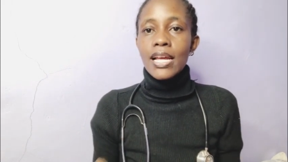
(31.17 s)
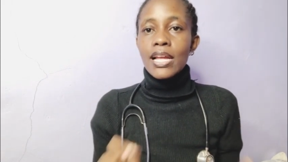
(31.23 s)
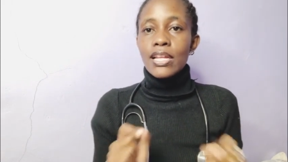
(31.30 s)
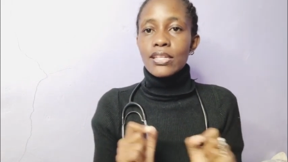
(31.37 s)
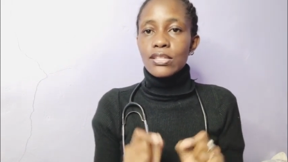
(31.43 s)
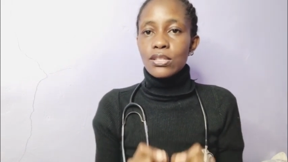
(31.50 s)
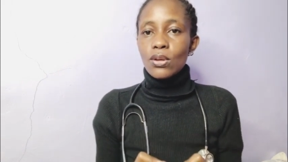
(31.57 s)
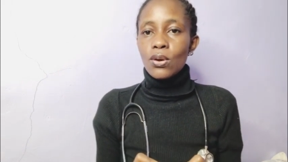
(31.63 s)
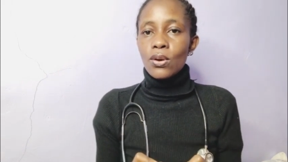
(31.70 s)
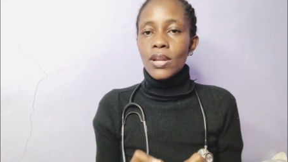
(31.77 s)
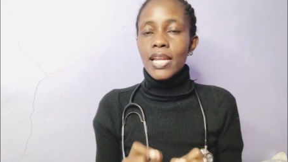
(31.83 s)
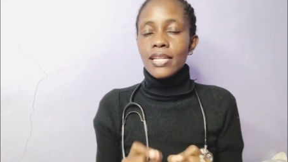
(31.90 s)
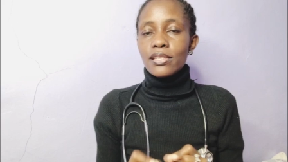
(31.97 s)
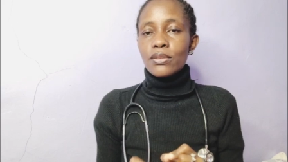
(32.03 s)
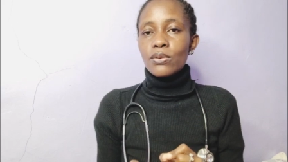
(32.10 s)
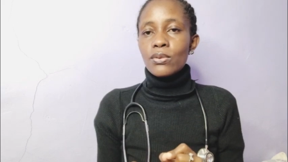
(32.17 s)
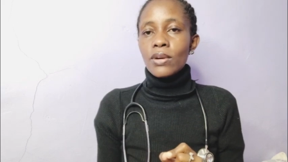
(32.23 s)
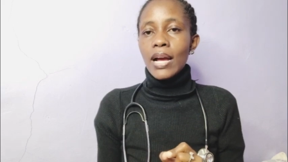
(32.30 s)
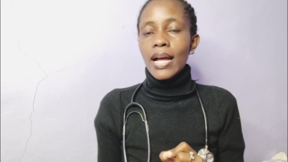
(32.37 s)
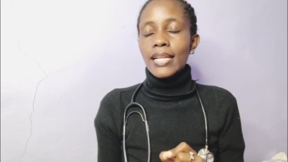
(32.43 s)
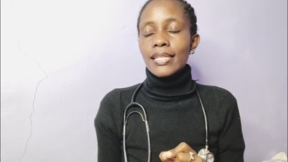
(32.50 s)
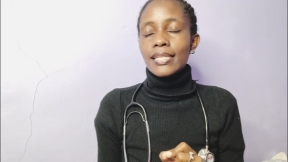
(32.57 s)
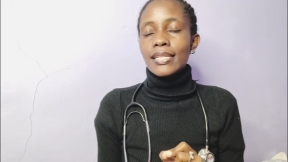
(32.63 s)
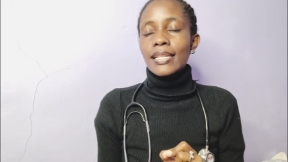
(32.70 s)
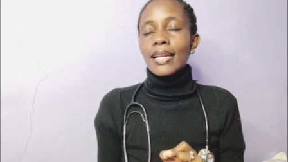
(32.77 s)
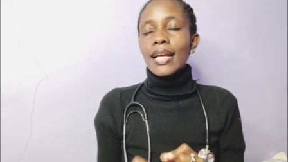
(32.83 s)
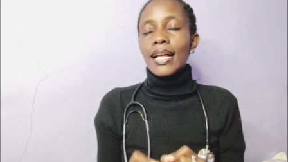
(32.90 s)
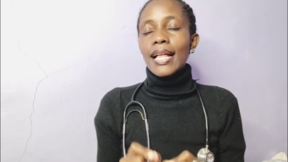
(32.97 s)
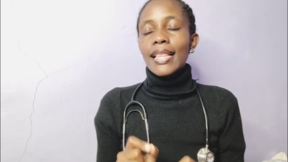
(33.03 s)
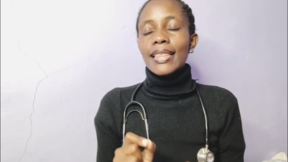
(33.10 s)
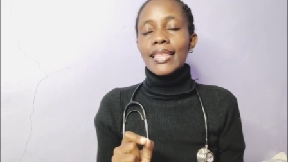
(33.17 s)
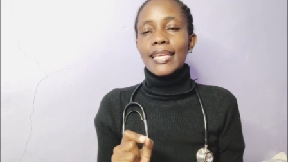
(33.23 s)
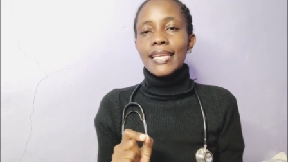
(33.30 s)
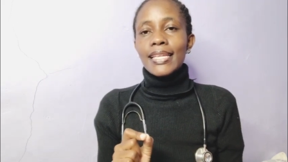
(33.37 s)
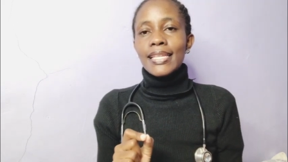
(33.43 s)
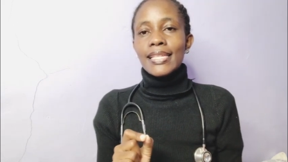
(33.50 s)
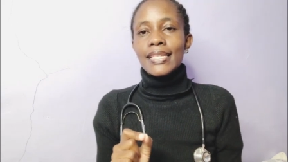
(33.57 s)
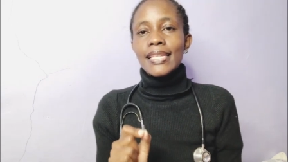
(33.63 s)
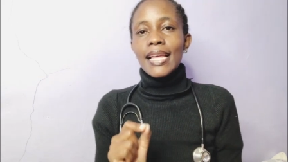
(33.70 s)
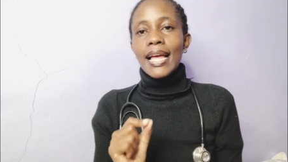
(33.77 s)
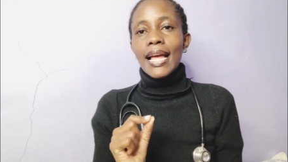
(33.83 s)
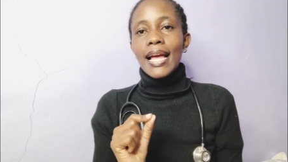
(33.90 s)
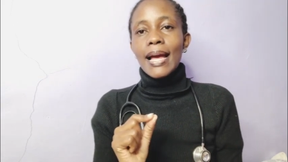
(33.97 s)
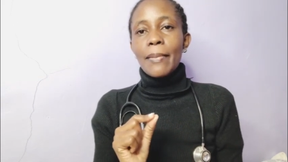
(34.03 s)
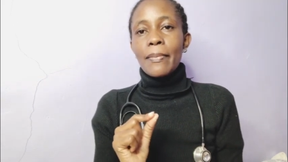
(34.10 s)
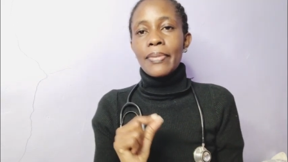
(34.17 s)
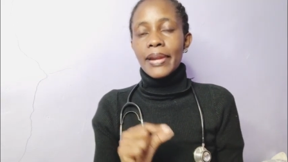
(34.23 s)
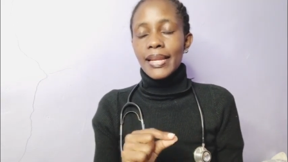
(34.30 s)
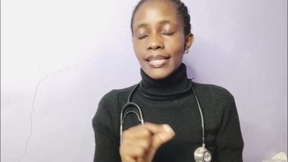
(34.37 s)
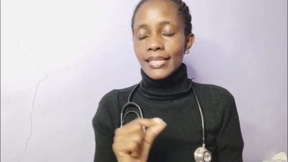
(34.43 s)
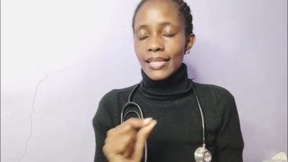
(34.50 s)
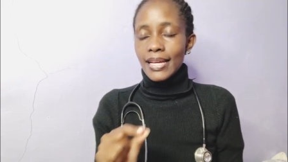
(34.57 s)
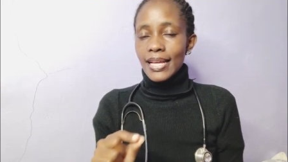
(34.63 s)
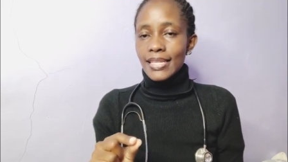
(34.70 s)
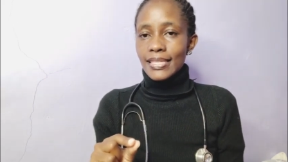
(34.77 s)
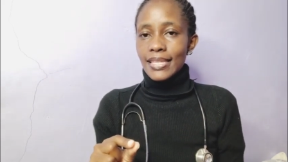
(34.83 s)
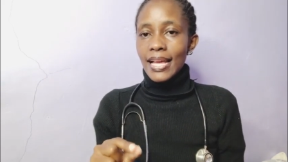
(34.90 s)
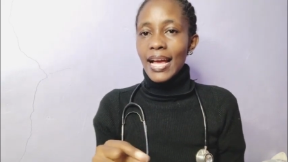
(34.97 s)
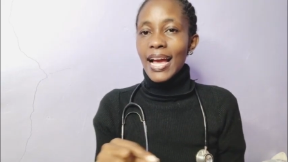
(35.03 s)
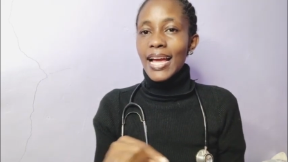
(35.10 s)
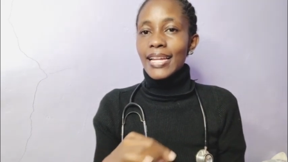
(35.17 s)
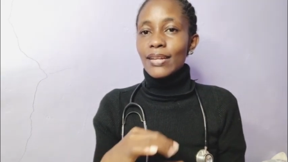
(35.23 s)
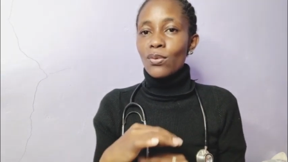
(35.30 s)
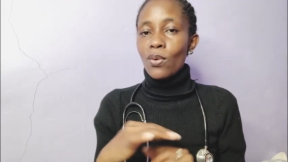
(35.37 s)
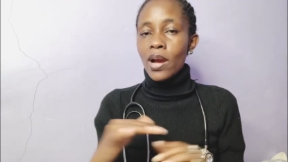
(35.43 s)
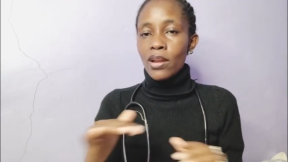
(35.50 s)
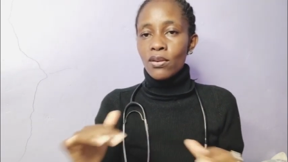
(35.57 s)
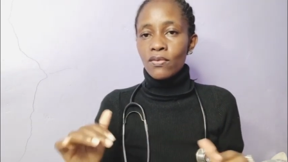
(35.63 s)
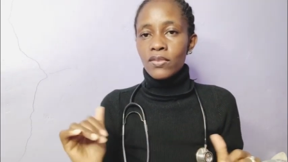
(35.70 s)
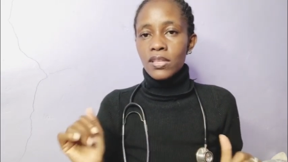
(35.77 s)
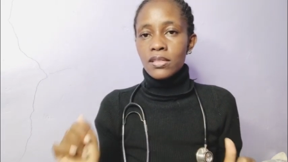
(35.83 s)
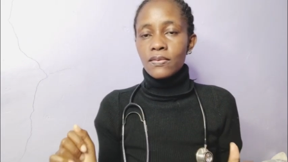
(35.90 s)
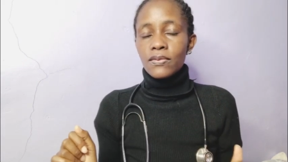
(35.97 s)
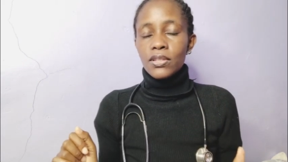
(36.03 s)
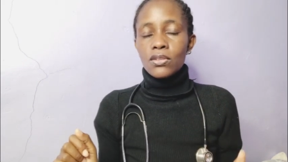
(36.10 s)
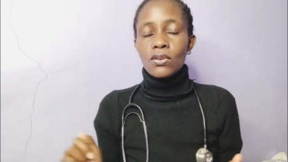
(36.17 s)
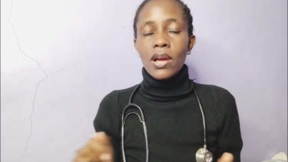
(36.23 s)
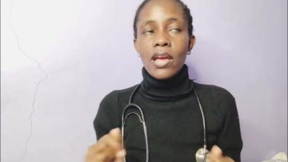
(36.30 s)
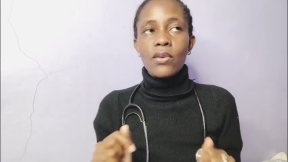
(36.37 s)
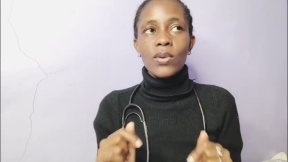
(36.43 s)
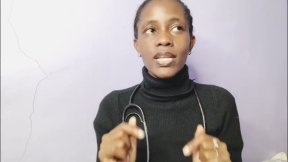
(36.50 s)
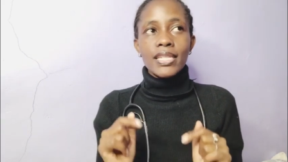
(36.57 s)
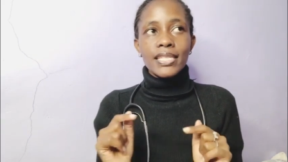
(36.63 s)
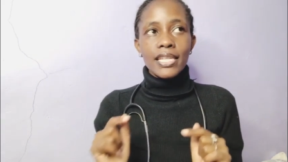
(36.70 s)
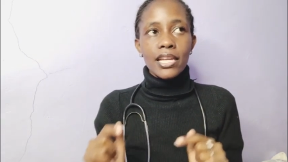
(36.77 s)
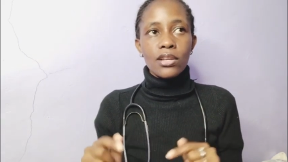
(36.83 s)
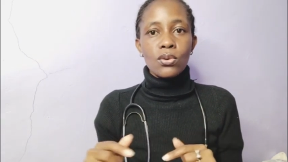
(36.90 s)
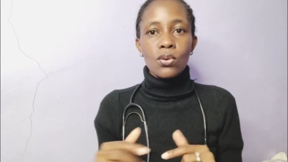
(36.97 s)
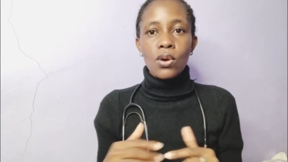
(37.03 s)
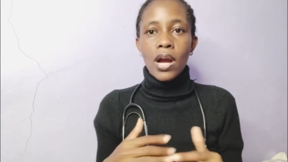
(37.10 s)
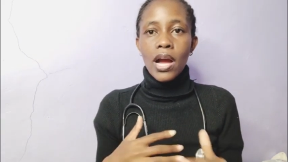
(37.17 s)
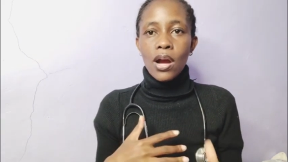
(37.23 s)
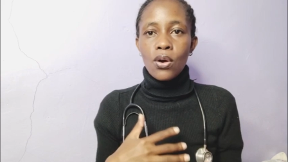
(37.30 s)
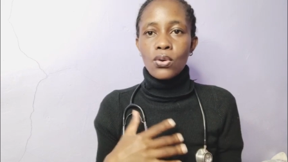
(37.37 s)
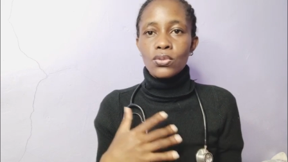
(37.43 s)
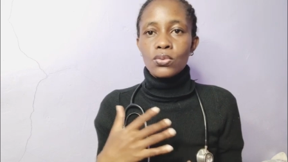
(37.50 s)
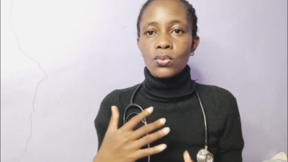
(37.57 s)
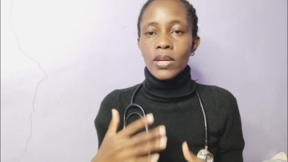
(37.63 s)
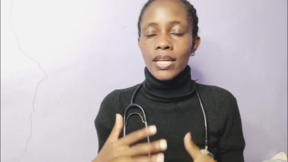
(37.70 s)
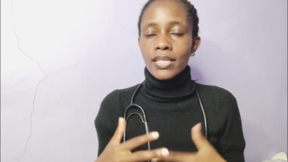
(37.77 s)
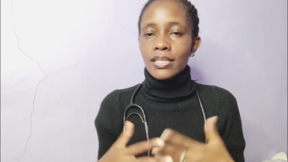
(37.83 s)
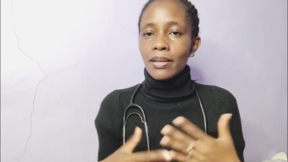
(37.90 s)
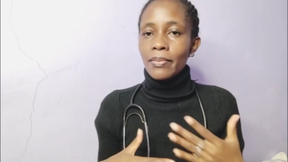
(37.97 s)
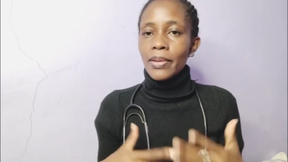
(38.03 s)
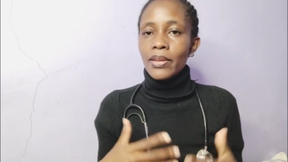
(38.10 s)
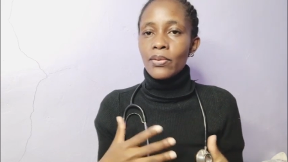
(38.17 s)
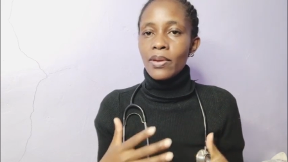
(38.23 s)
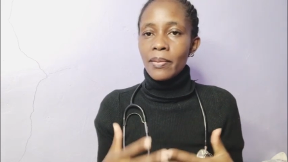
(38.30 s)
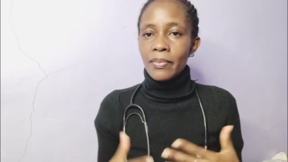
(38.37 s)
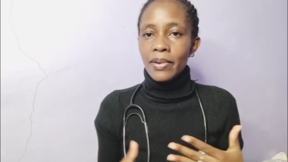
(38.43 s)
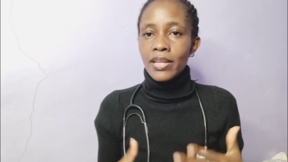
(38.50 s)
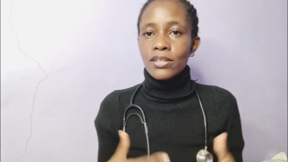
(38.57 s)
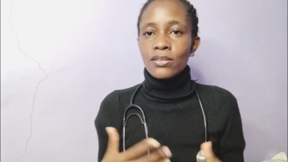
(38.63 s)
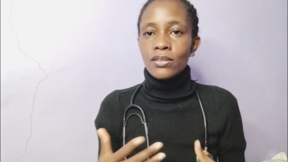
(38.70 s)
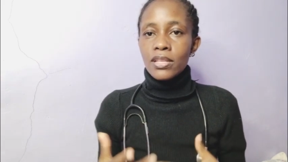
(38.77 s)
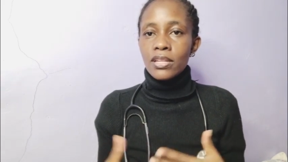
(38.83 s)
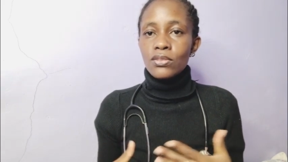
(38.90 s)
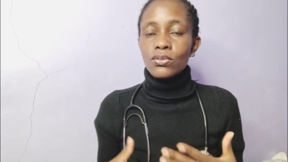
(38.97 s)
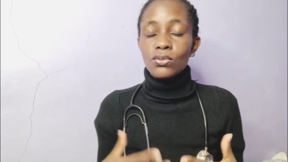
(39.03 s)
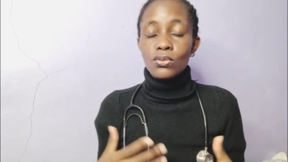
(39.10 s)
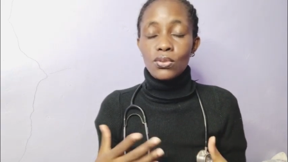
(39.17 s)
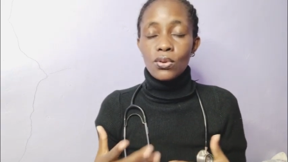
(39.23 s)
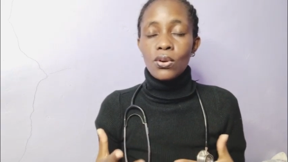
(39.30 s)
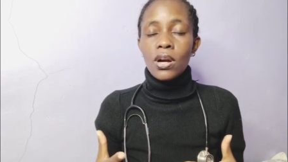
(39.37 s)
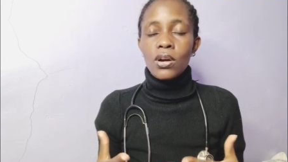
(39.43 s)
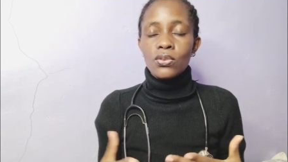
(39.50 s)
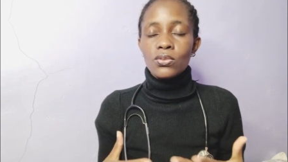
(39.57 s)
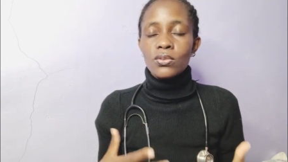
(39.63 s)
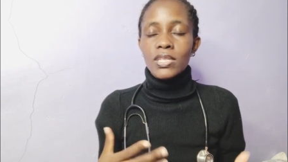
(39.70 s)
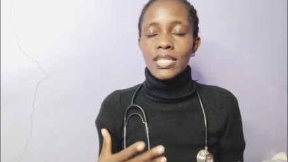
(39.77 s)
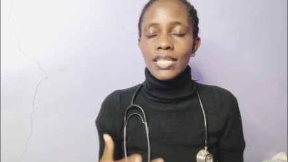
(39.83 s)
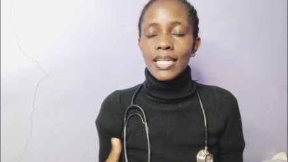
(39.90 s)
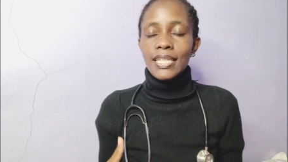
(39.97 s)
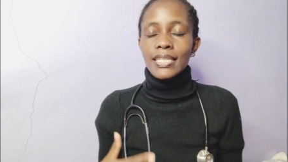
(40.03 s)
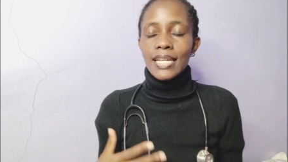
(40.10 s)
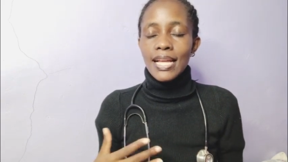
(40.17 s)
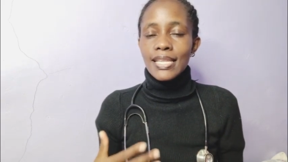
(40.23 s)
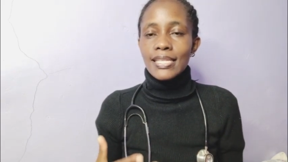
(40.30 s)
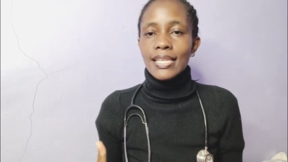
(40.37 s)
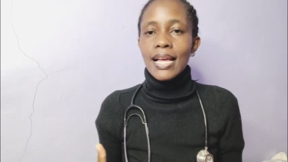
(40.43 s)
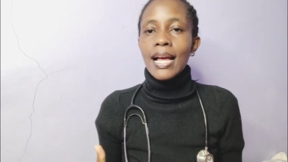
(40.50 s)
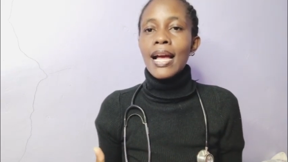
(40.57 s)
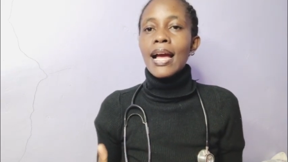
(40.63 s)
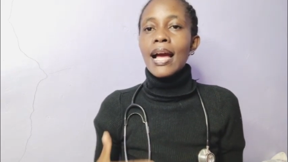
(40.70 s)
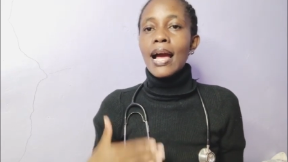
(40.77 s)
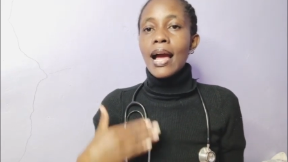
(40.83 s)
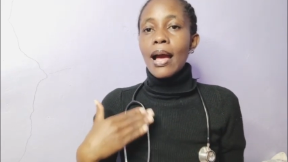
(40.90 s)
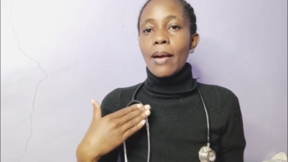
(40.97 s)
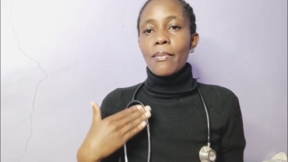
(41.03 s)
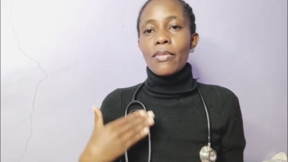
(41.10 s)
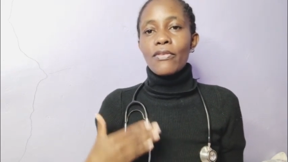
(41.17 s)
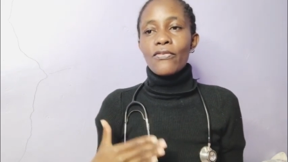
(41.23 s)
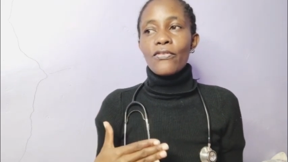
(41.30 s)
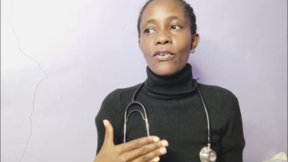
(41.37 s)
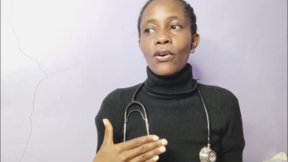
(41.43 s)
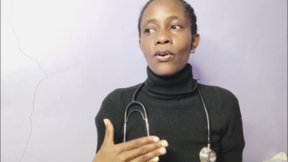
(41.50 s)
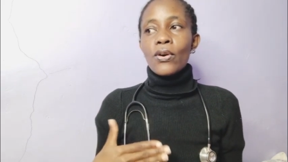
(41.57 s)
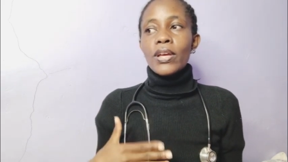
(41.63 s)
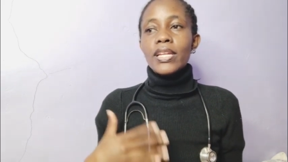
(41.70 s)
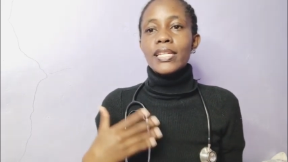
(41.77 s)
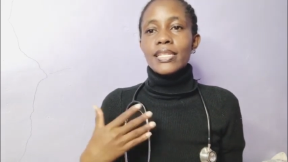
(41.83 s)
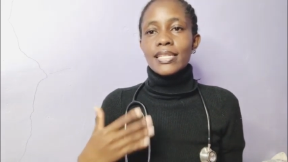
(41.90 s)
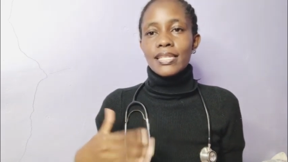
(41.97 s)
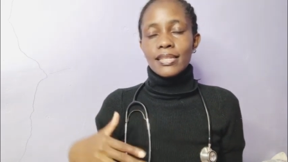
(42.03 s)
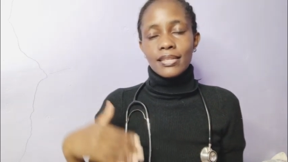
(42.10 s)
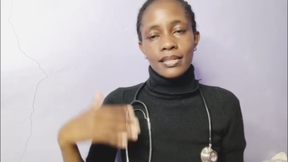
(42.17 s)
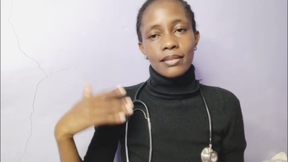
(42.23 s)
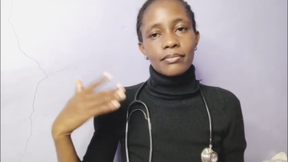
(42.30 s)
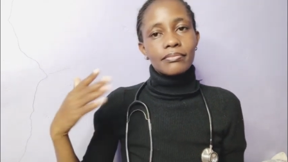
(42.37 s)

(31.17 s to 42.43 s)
So let's look at this breast cancer, and one of this video I will tell you how to examine your breast so that you know how to detect cancer before it